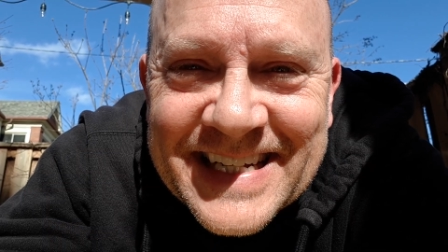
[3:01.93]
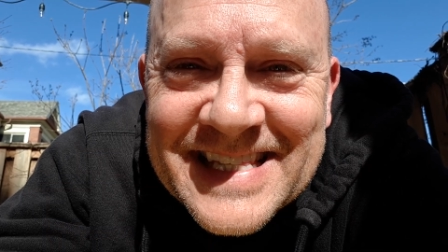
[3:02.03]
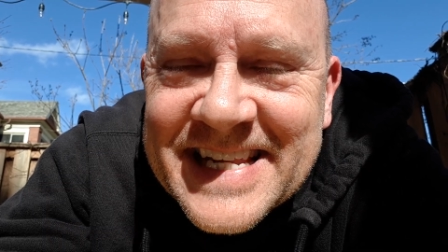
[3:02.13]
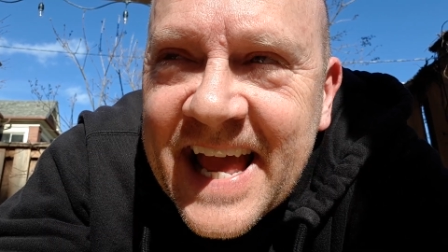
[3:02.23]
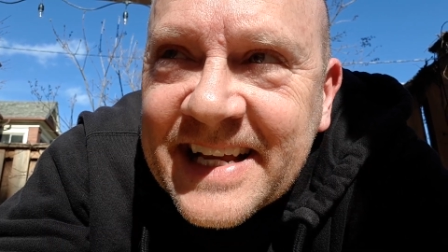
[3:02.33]
in
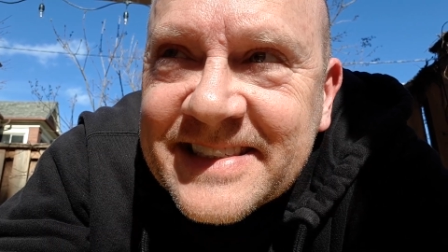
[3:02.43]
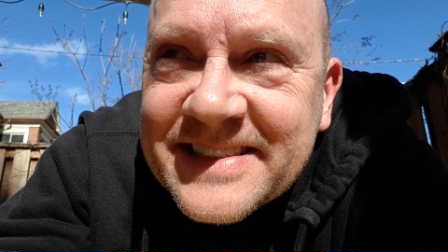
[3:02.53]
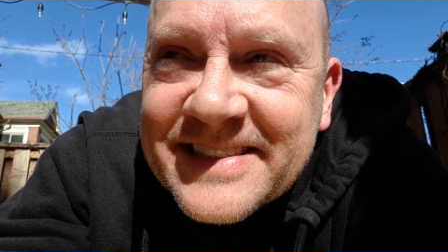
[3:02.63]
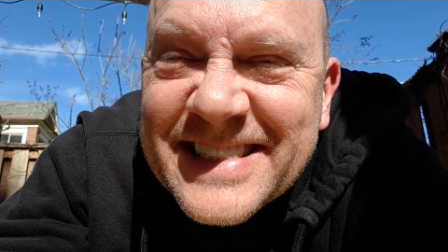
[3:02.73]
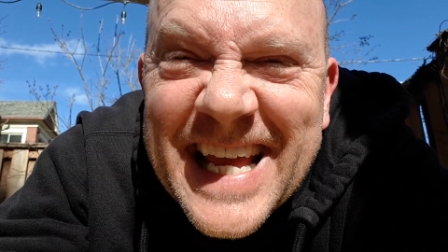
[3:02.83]
the
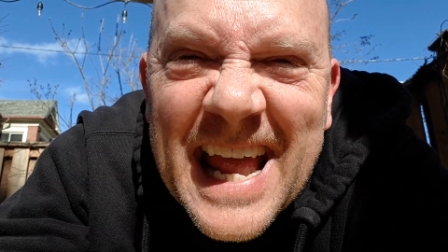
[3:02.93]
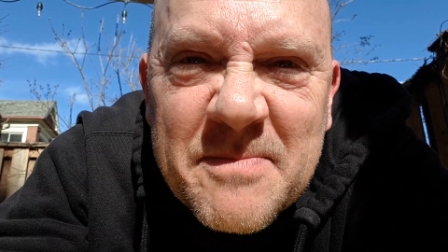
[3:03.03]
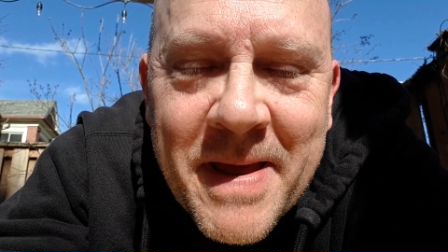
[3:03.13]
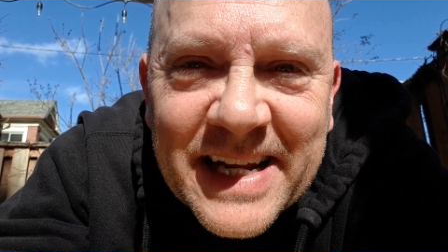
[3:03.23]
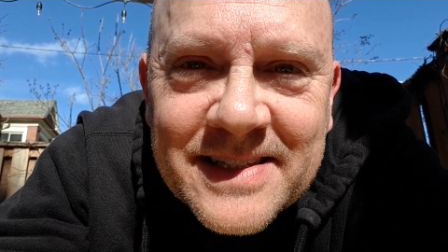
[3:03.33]
next 10
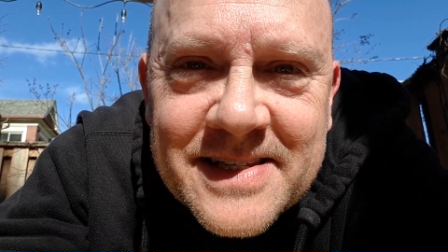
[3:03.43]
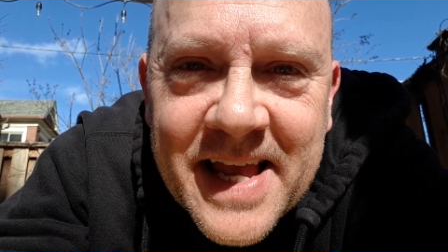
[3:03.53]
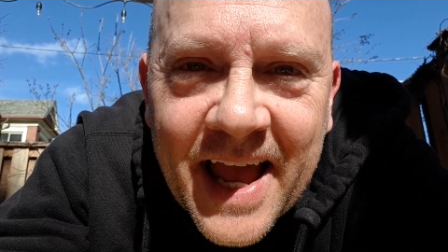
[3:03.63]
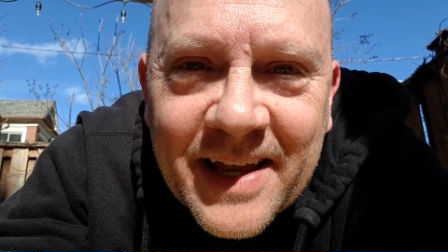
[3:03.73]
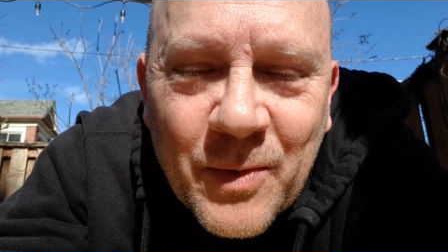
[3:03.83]
minutes,
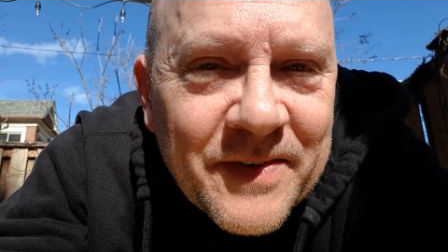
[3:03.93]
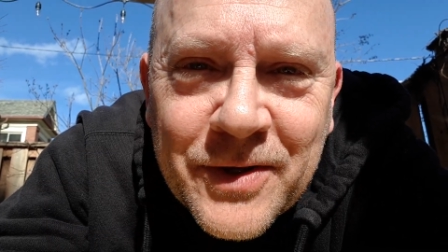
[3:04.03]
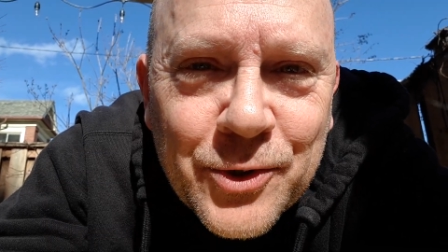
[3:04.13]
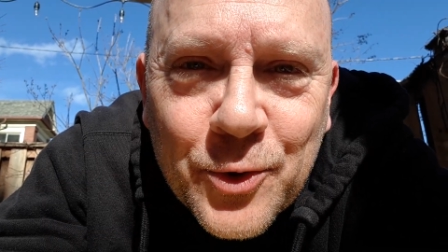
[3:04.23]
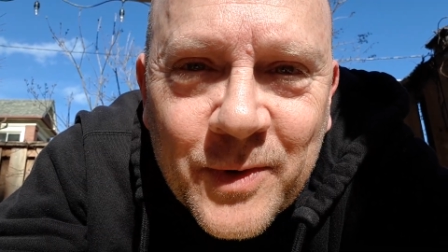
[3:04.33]
say, whatever
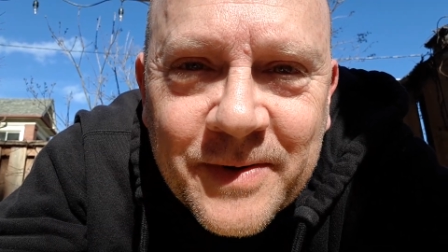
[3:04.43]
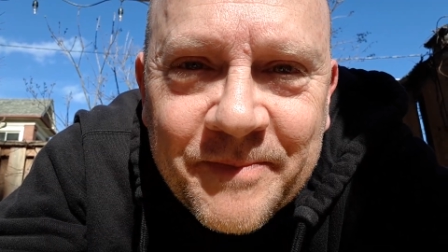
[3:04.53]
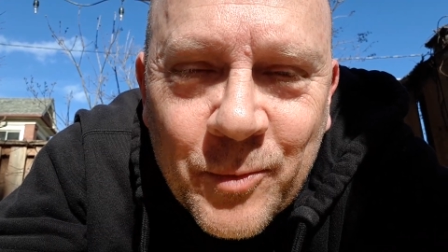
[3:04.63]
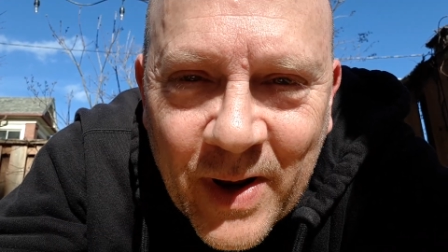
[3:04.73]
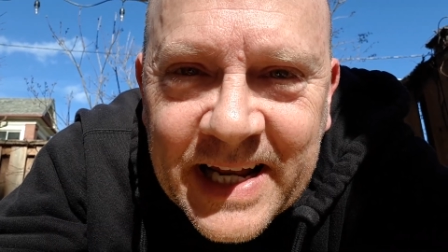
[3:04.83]
you're doing
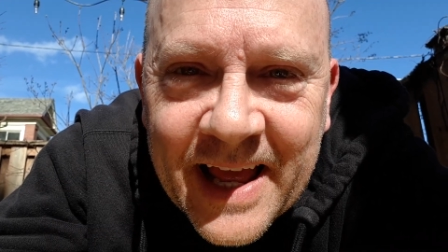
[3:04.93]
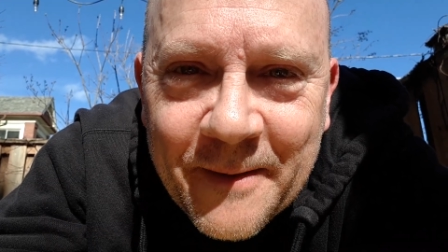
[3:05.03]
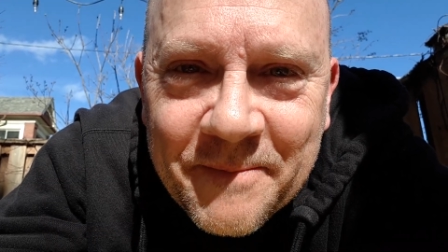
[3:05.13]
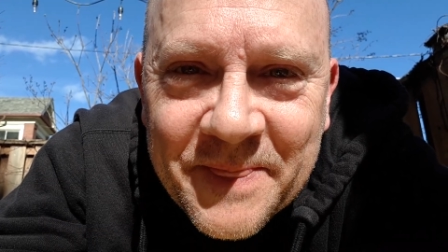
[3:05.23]
right now,